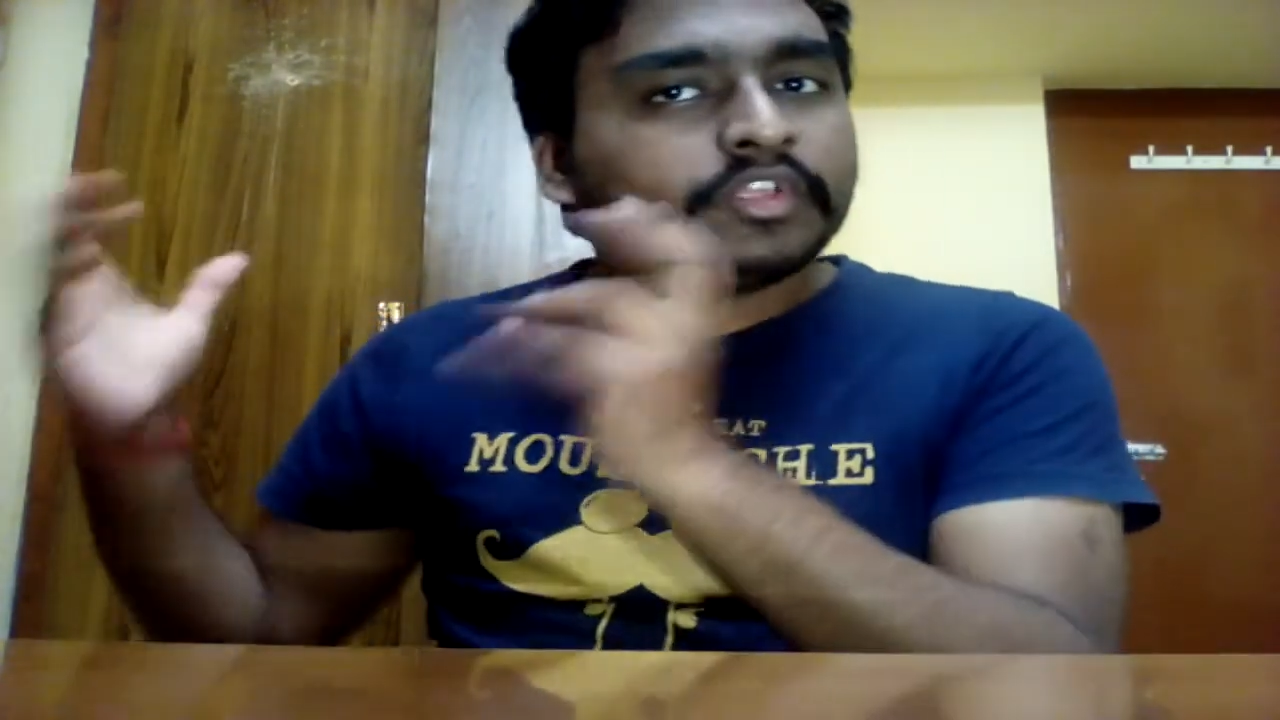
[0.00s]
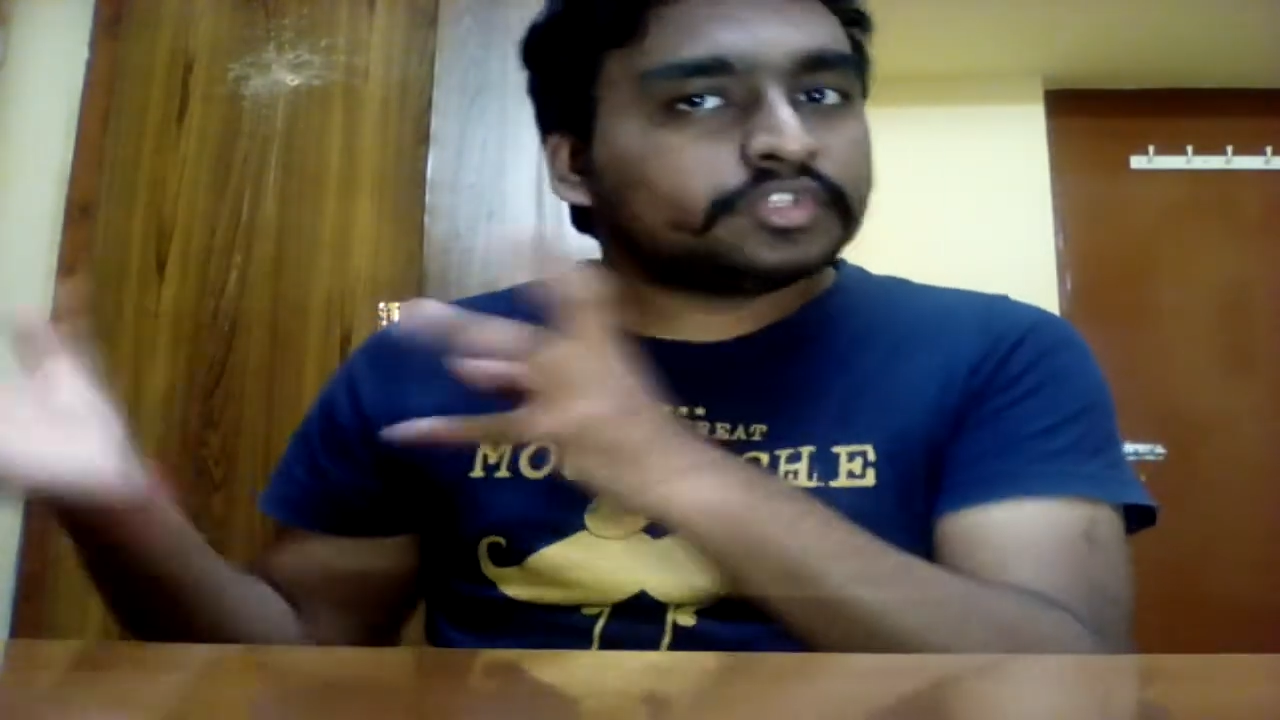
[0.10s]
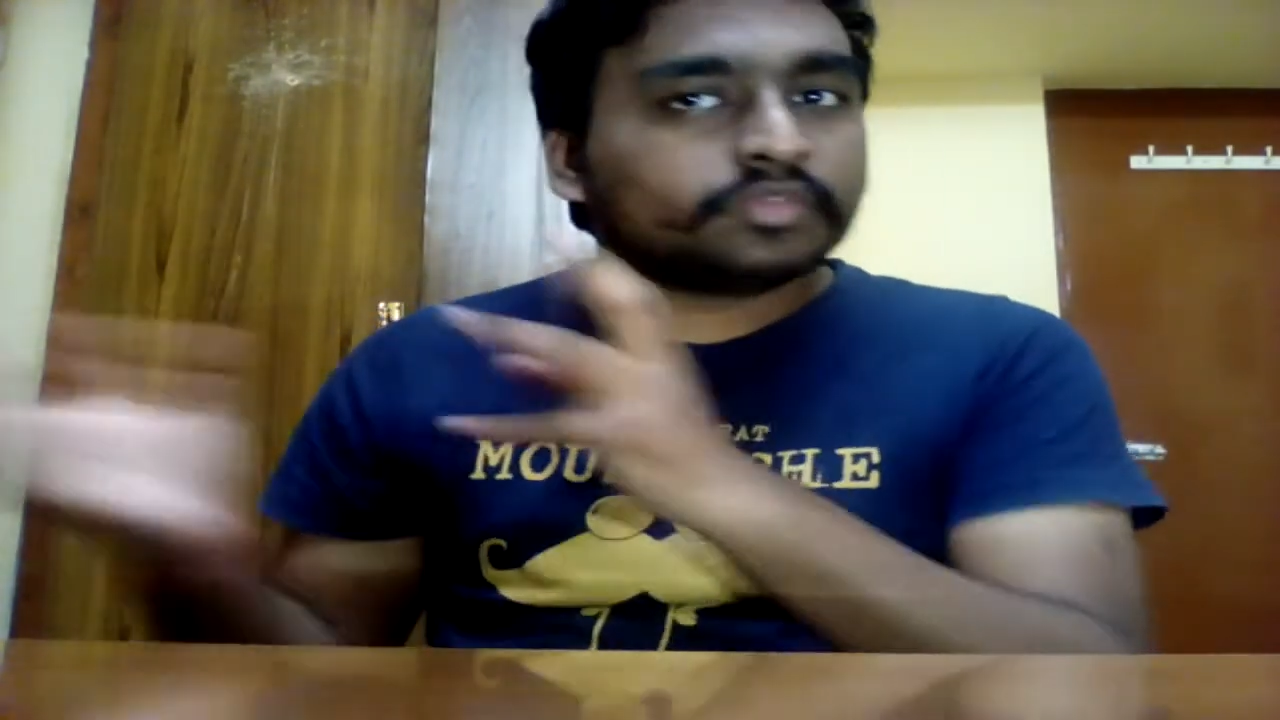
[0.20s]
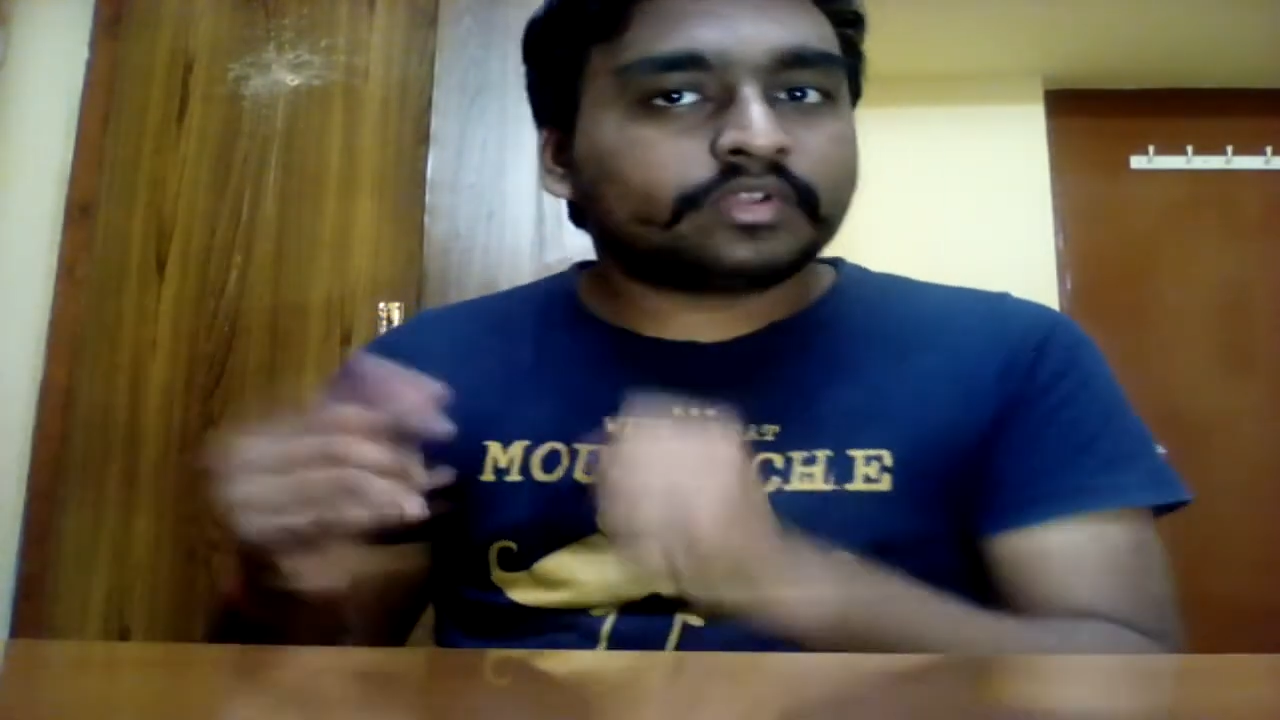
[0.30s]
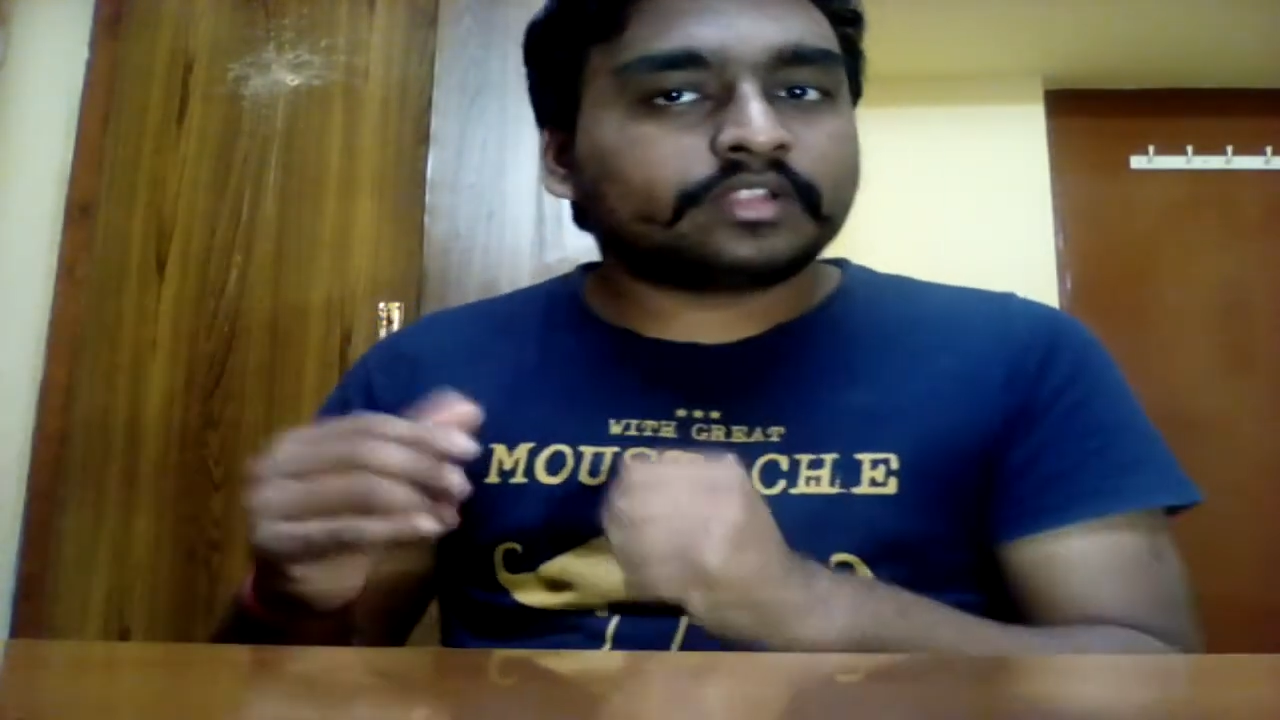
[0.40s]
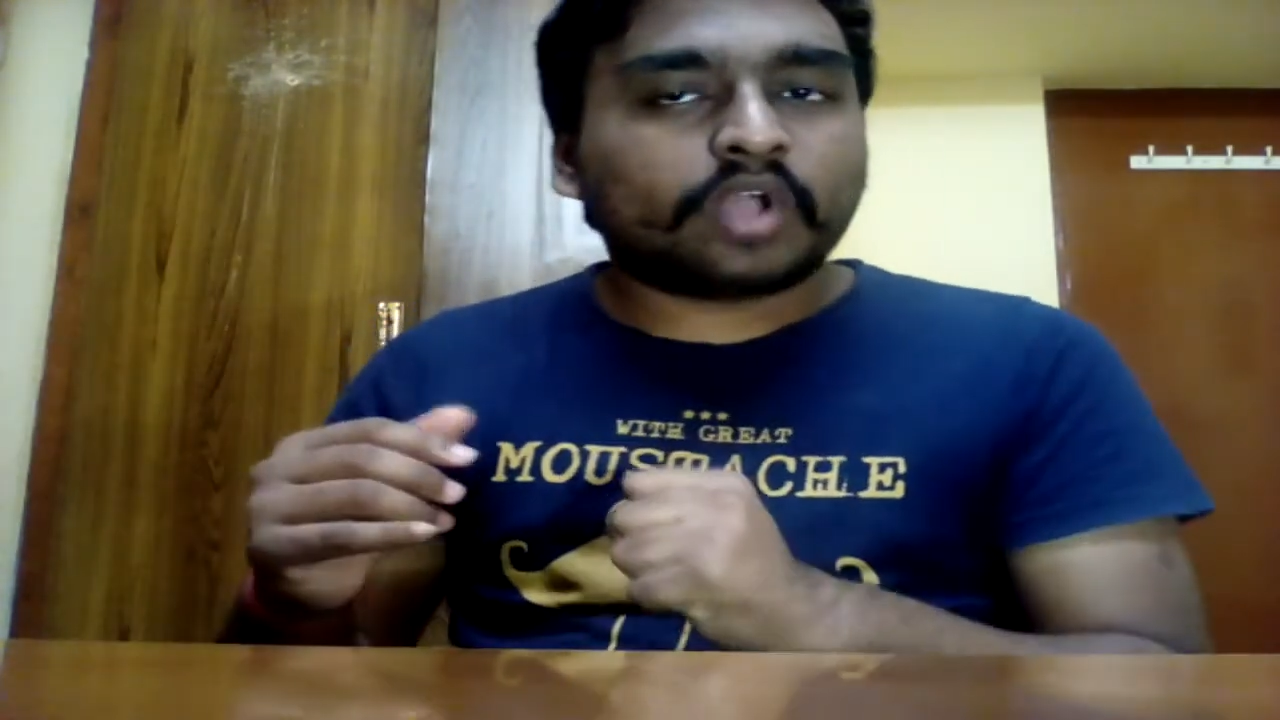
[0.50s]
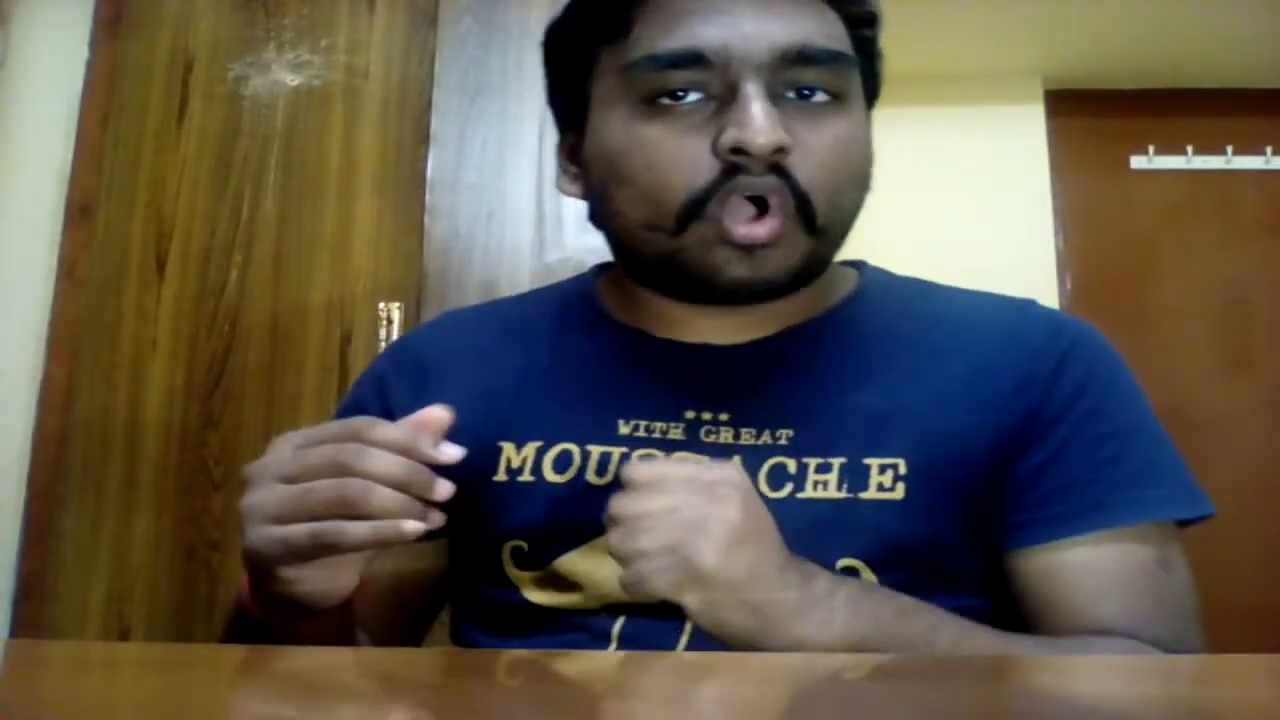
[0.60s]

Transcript: do it the